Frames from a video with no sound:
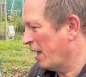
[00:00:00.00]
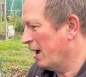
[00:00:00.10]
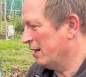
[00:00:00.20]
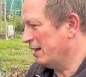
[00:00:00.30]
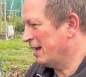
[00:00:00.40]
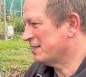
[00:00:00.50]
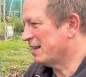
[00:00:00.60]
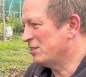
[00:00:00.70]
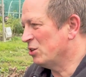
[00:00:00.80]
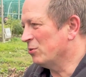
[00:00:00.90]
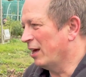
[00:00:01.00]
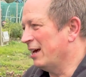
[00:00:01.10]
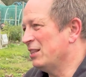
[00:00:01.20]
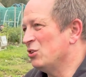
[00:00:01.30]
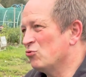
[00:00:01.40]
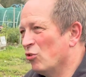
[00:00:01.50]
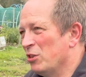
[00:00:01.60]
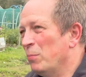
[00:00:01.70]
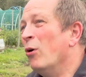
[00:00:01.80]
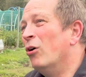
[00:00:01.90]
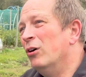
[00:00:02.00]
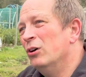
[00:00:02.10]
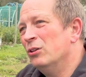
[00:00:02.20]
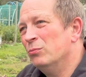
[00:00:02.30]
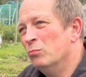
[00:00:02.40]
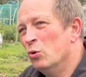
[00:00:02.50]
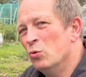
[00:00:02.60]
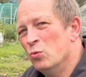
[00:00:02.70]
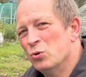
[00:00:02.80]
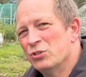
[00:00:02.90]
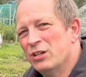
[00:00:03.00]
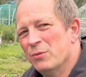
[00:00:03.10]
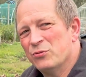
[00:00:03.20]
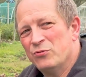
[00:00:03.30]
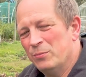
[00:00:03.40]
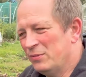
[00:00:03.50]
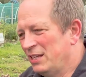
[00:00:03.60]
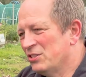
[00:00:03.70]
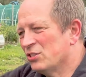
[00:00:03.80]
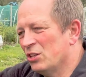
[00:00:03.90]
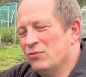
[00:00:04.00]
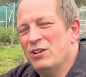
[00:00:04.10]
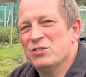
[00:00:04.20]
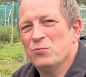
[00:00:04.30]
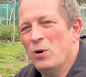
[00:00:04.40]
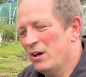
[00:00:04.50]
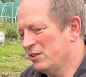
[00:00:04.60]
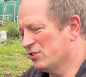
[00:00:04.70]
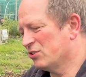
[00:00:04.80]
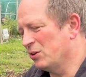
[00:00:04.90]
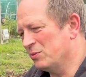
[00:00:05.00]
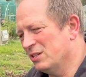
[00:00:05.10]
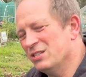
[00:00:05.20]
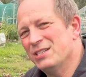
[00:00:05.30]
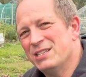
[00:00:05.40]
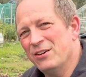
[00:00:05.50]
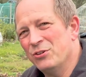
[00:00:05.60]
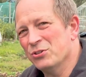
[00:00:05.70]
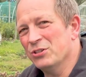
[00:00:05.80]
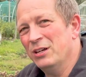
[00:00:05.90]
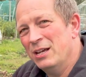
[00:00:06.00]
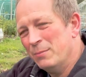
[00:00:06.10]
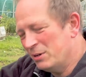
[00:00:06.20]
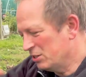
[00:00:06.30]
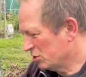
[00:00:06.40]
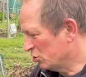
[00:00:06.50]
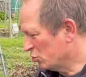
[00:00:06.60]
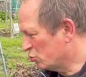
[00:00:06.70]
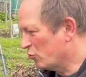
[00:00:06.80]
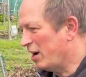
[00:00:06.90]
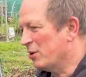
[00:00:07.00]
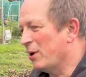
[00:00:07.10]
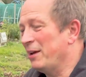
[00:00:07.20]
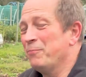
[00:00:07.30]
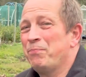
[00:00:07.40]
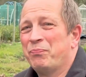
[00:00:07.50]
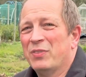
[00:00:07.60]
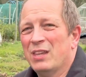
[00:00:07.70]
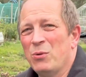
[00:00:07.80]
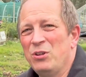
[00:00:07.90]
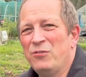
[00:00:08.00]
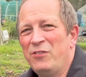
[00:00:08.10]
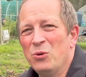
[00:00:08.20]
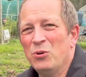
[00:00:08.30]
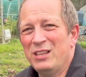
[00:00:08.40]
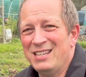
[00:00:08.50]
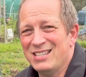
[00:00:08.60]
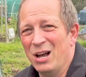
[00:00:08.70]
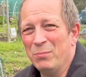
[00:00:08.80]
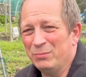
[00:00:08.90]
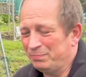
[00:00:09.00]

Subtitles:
and then as they do that and they dry the pot, more water comes from inside the reservoir and soaks into the terracotta, but it doesn't sort of drain away. Now when you fill one of these up,